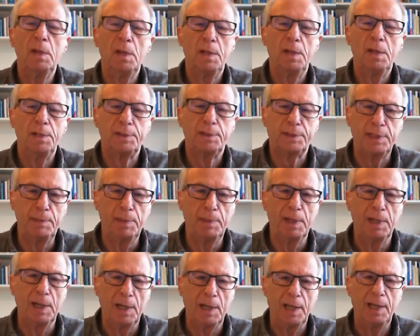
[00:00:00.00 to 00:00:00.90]

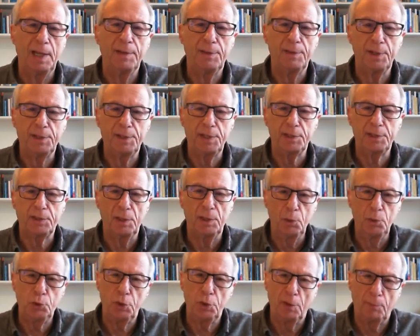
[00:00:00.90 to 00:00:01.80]
Similarly, the
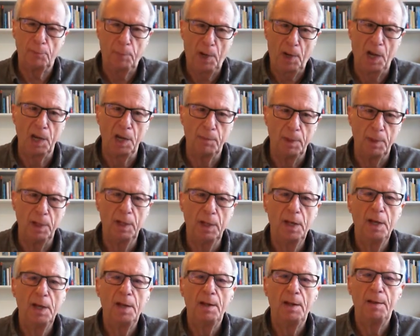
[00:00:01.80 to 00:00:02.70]
dissolution of Parliament
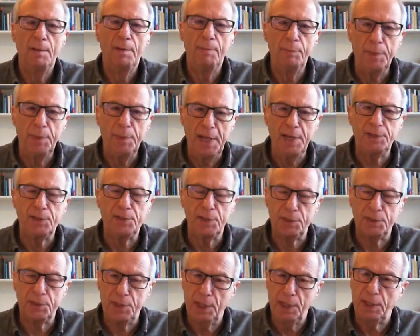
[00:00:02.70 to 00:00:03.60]
needs the
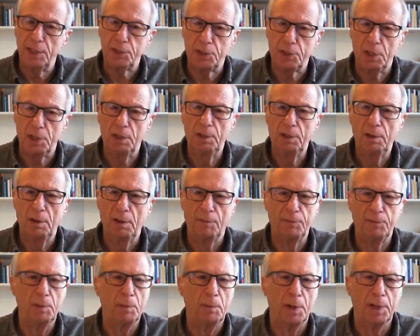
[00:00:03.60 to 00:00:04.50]
signature of
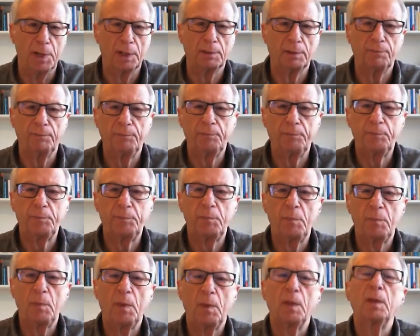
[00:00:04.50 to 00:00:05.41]
the monarch.
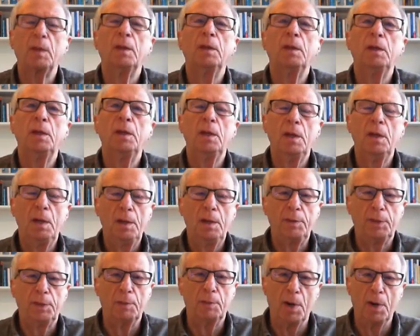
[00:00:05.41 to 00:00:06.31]

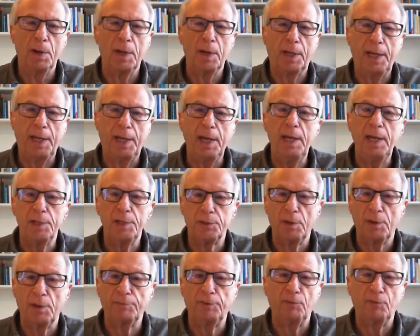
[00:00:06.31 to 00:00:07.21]
The monarchy is
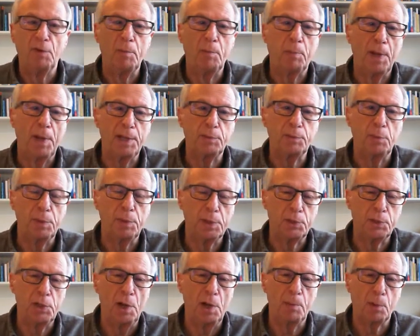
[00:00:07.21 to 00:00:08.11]
often replaced with the
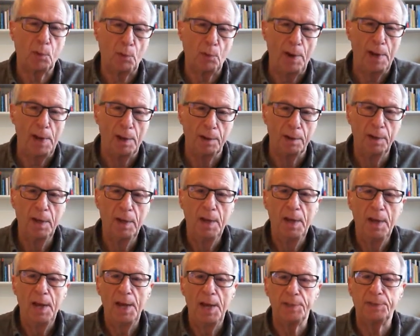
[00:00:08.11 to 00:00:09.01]
term Crown
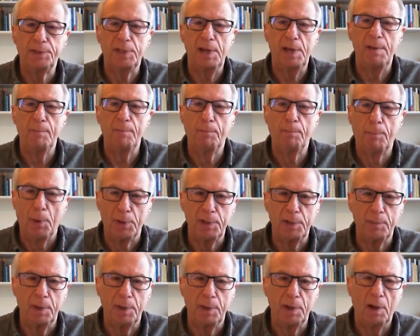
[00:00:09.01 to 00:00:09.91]
as the
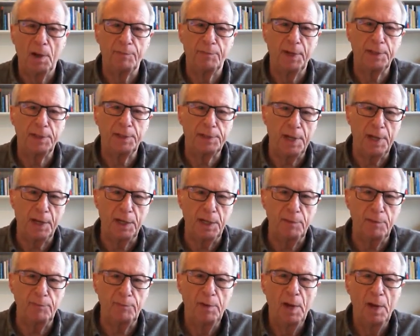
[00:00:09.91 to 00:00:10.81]
embodiment of
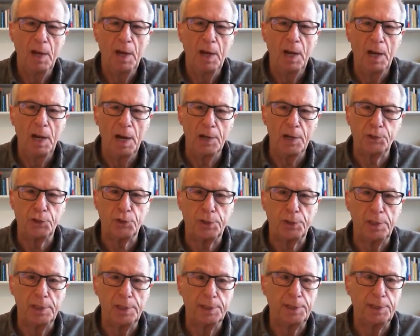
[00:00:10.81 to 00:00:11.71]
executive,
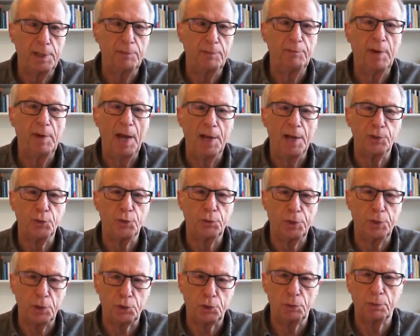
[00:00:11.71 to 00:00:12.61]
legislative and
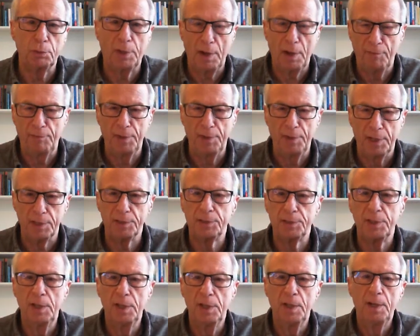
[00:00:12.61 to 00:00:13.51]
judicial
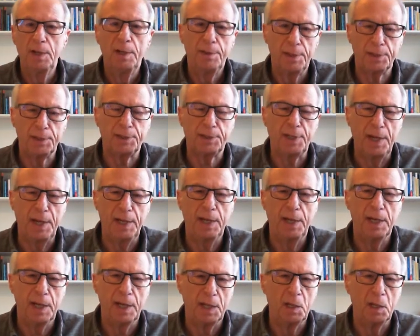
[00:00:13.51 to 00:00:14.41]
governance, the state
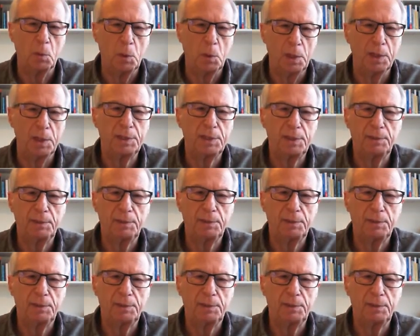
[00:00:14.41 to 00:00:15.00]
in other words.